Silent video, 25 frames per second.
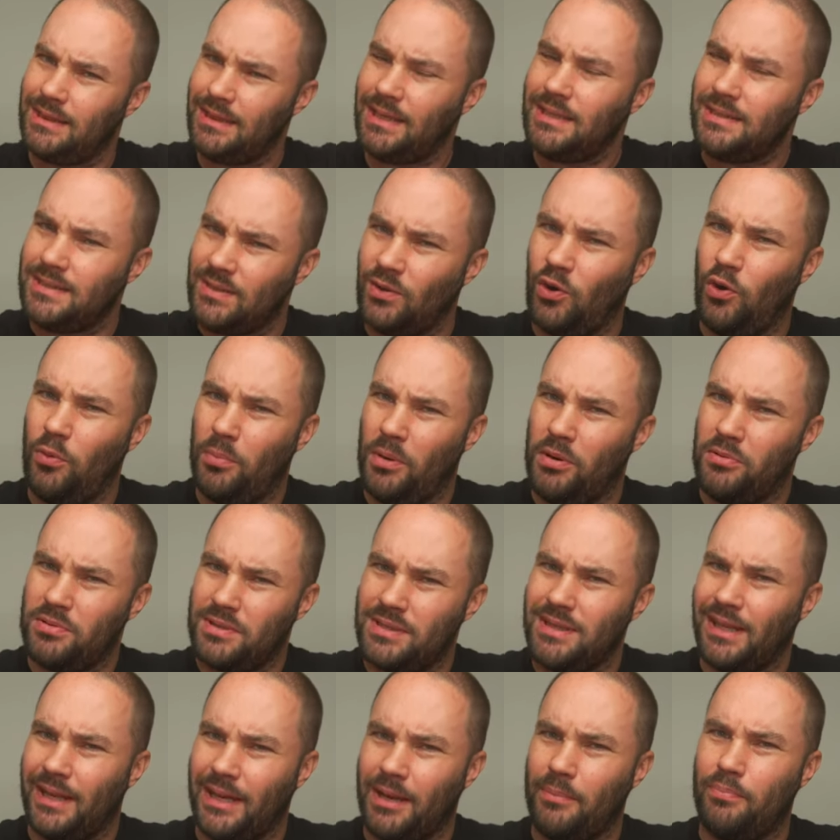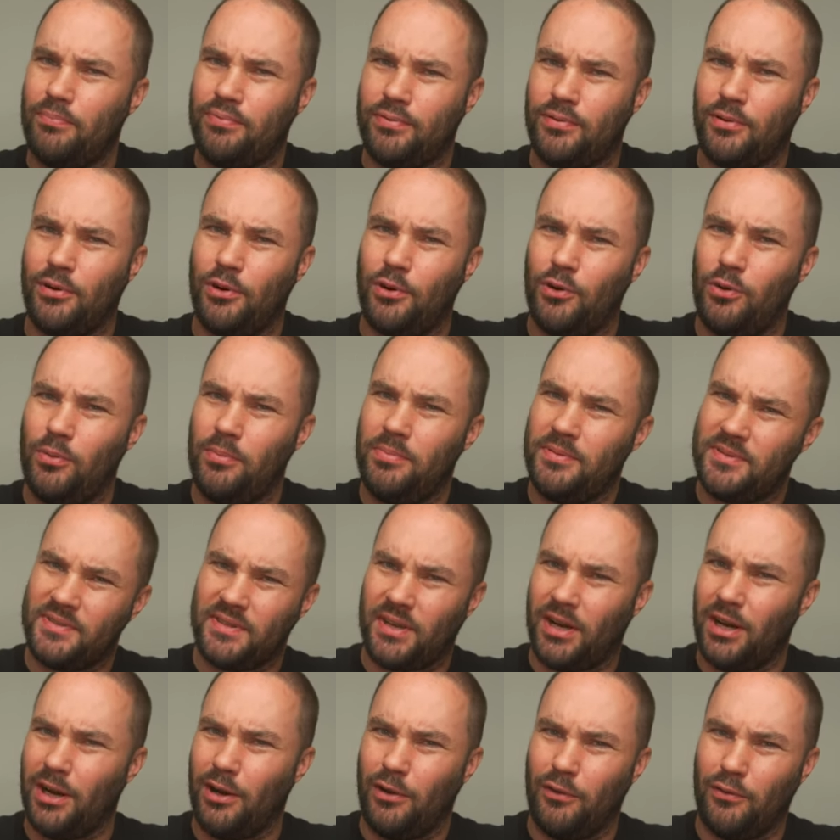that's almost like probe
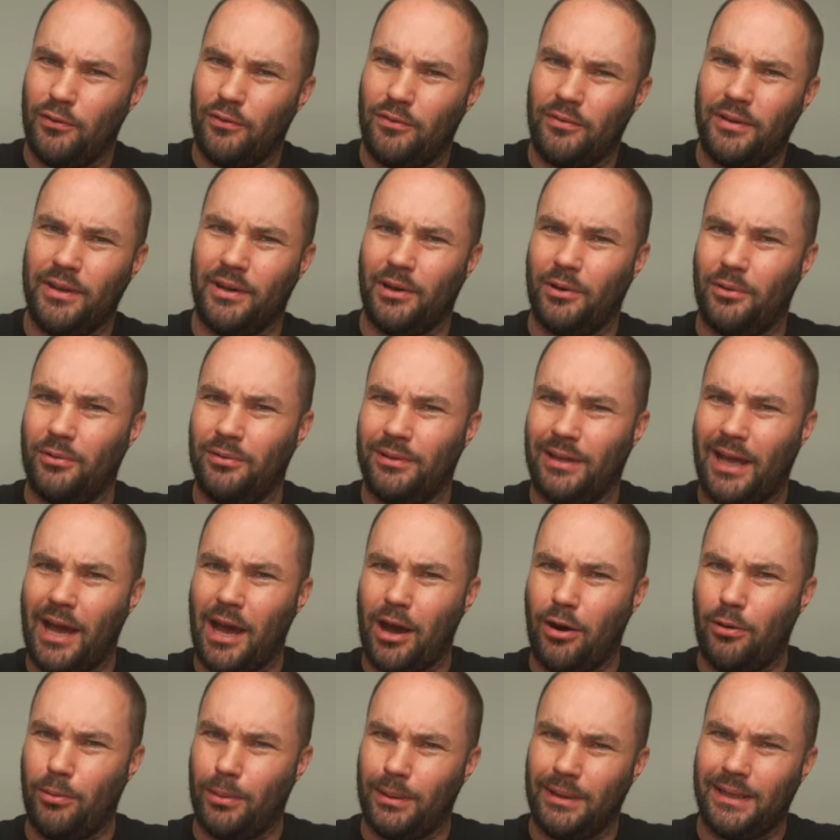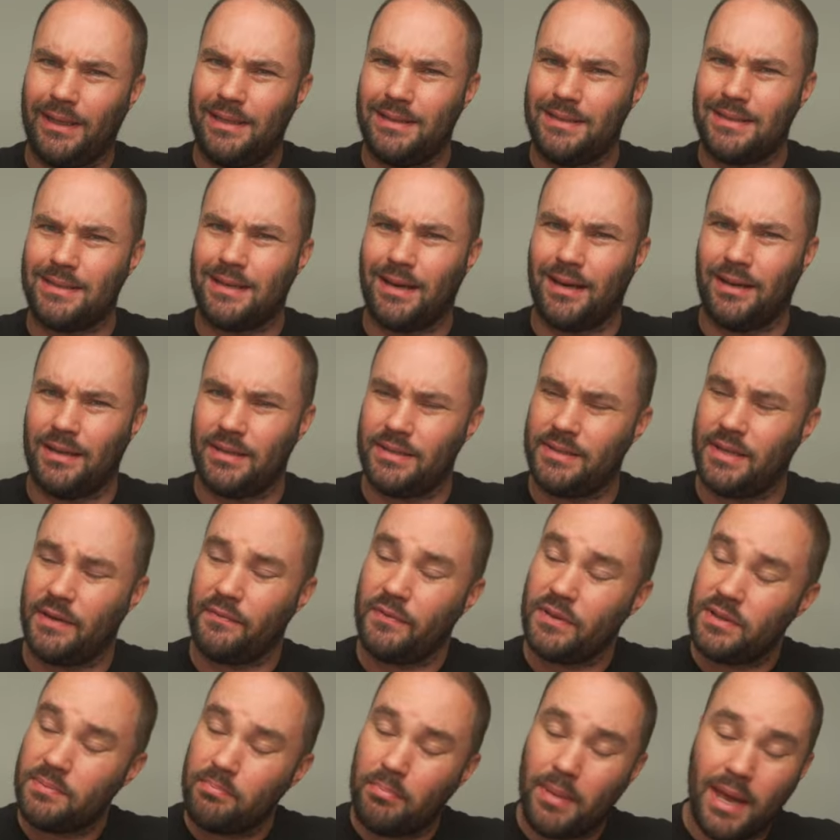style, you know, Laowa lens kind of stuff.
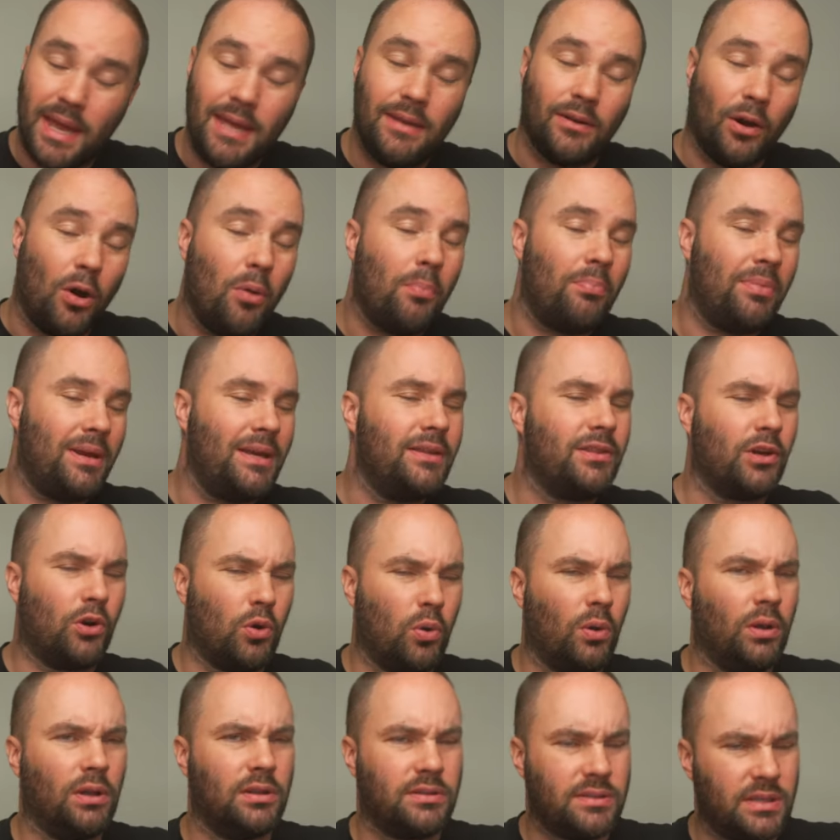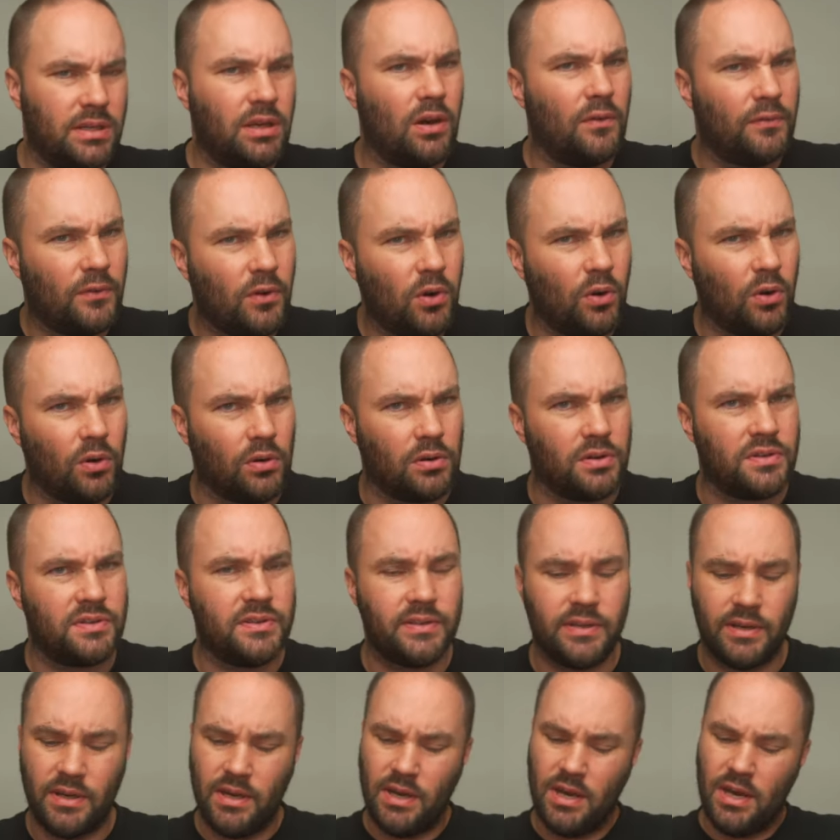It may not be the quality, of
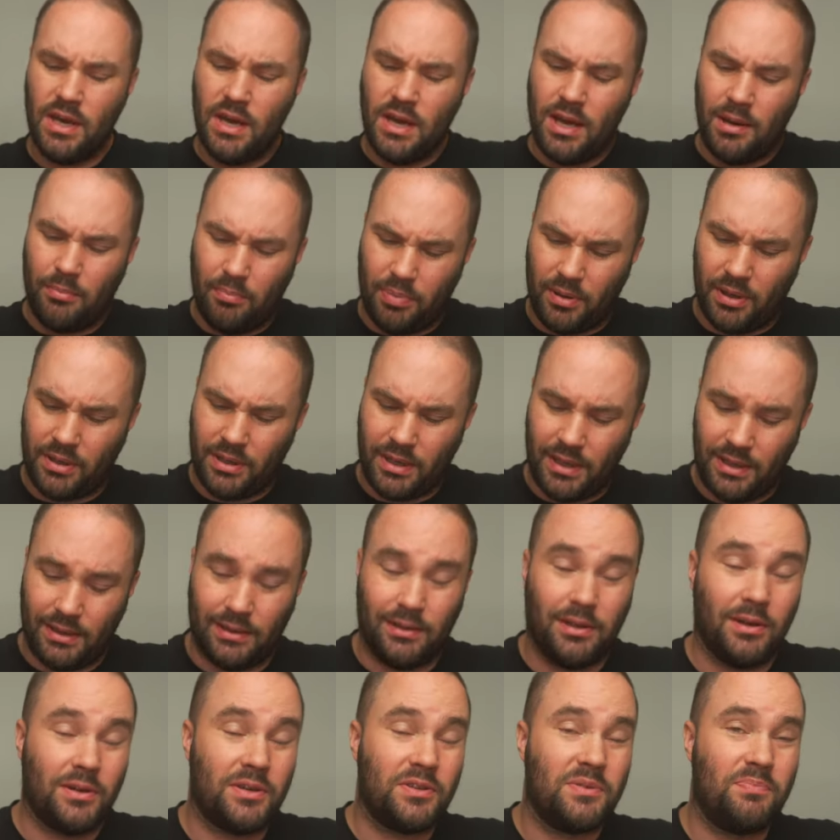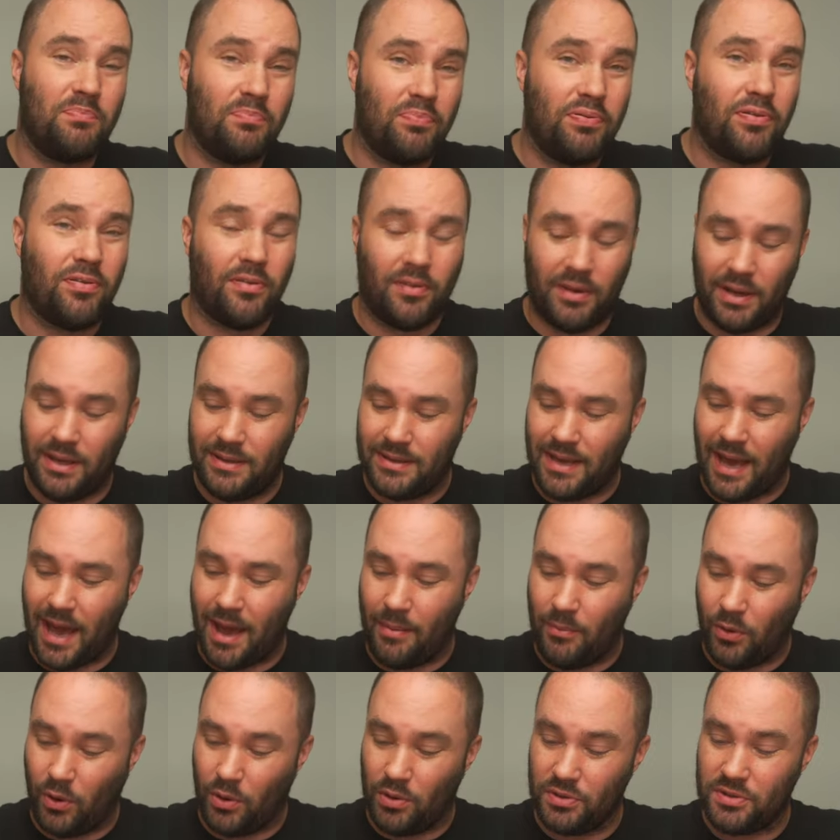course, but it looks pretty
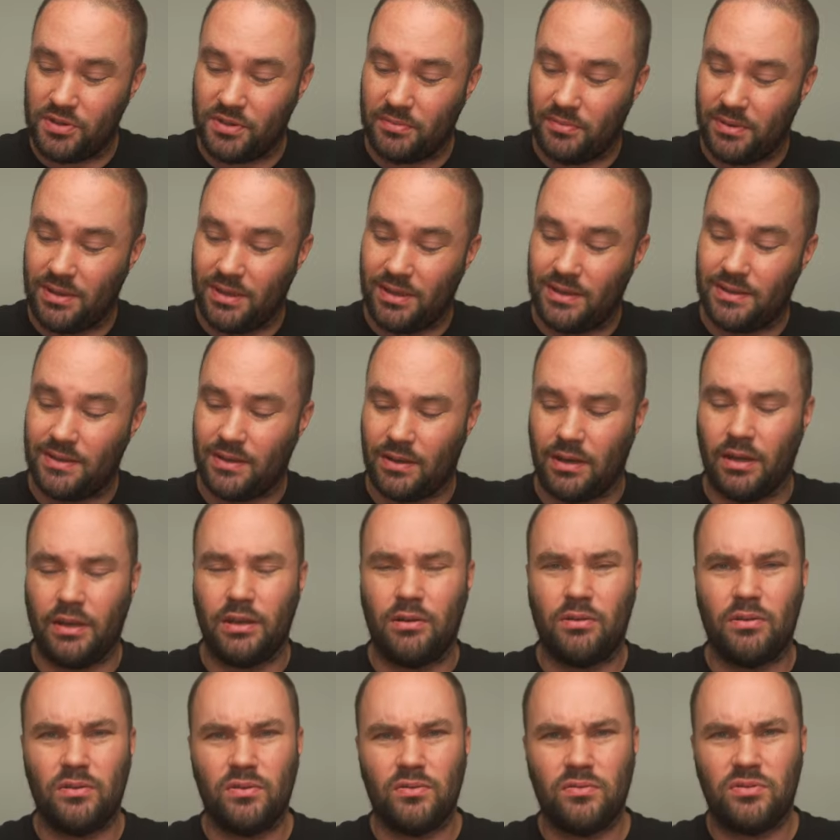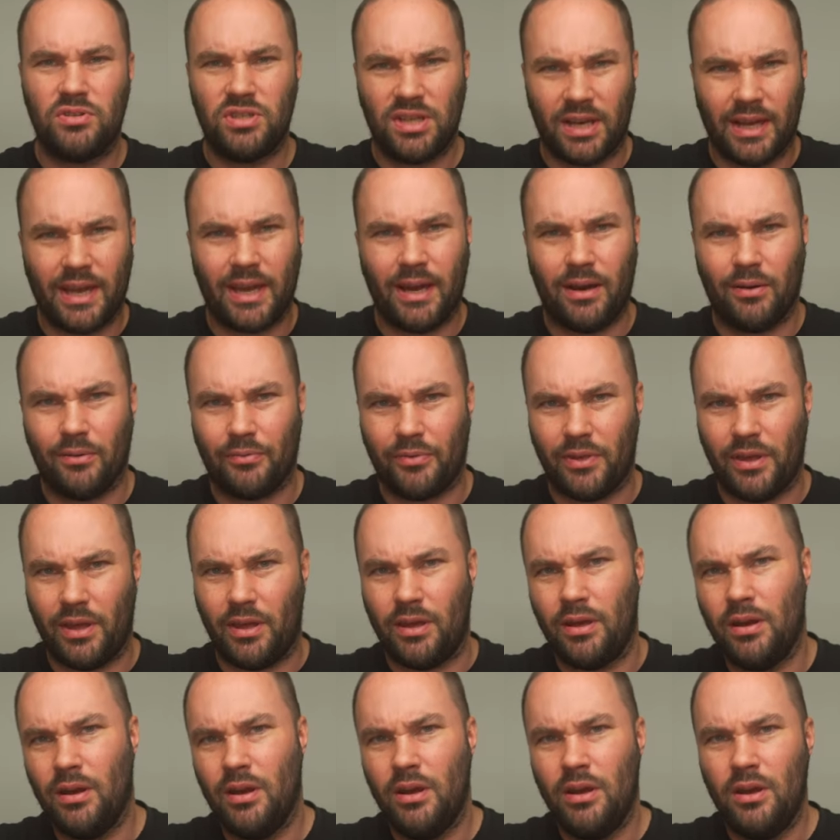damn awesome. And you can check out
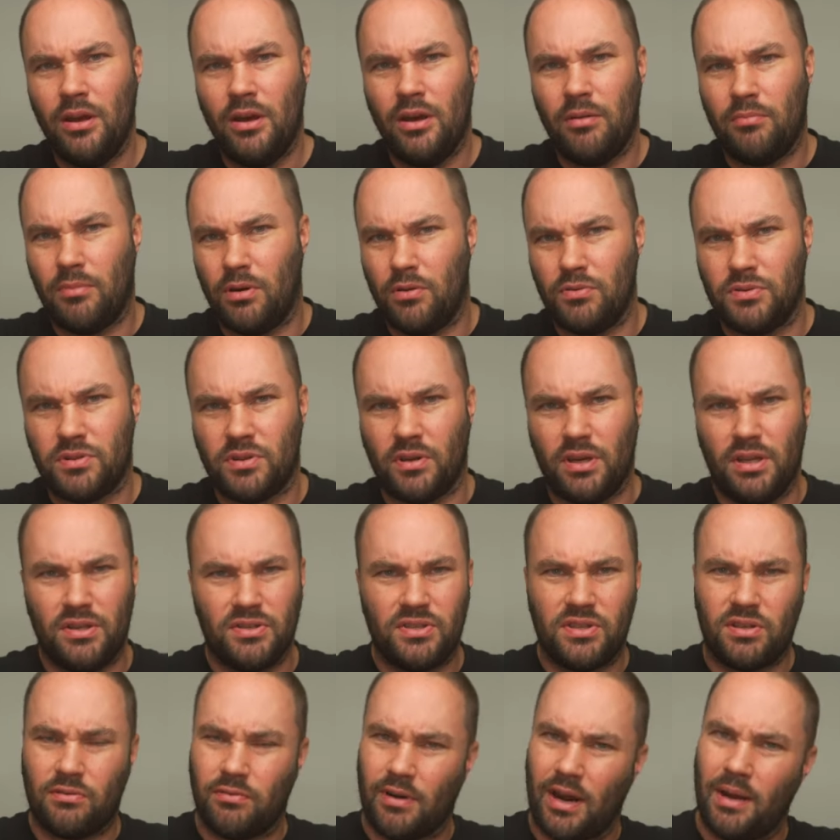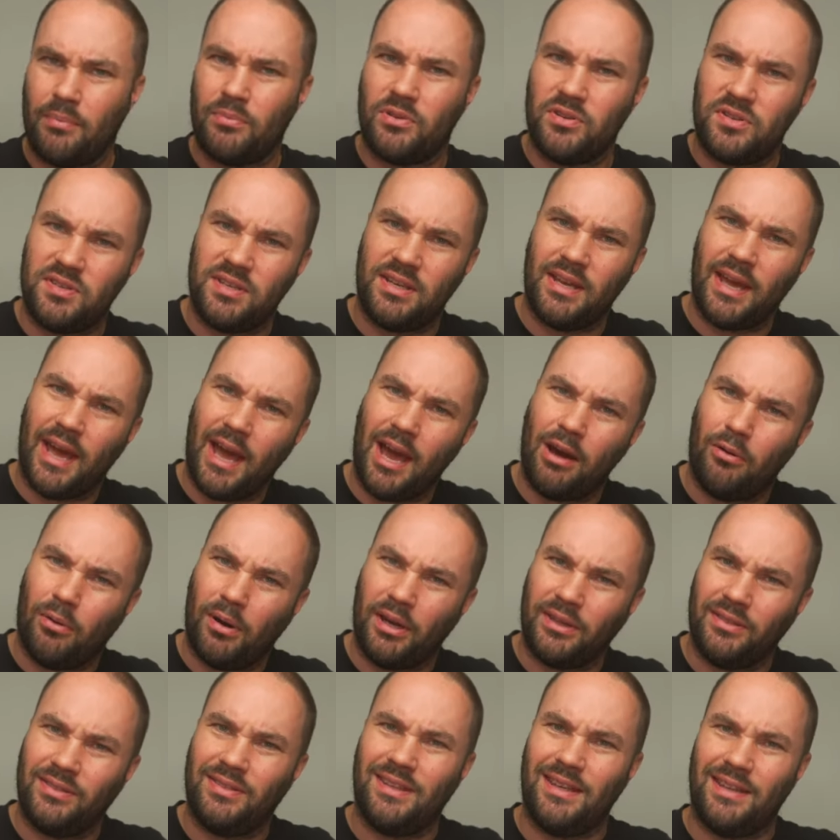the Moza Instagram to see how
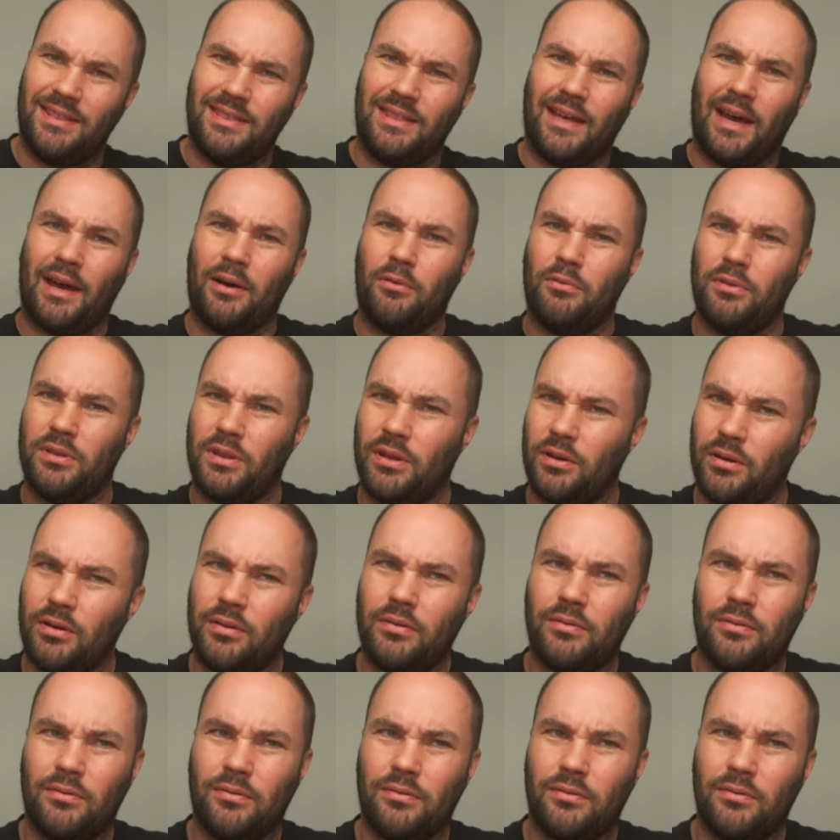I did that with a